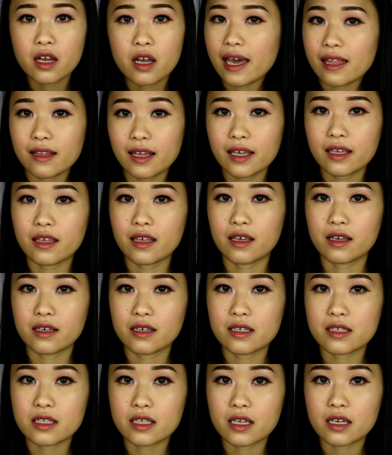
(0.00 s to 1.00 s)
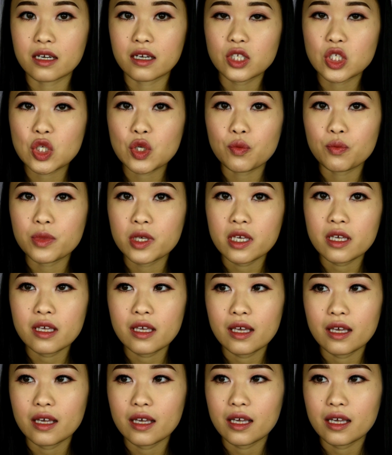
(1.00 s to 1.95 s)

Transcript: I like it because then to me